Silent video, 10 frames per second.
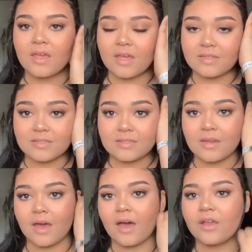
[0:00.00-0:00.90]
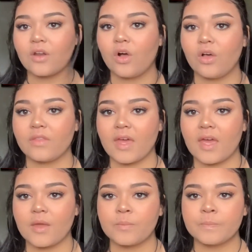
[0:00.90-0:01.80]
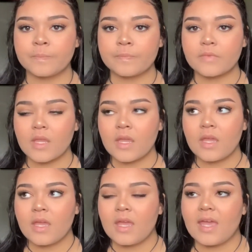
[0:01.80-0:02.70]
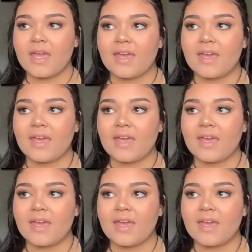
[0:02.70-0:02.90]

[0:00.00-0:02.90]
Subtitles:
It's not all that.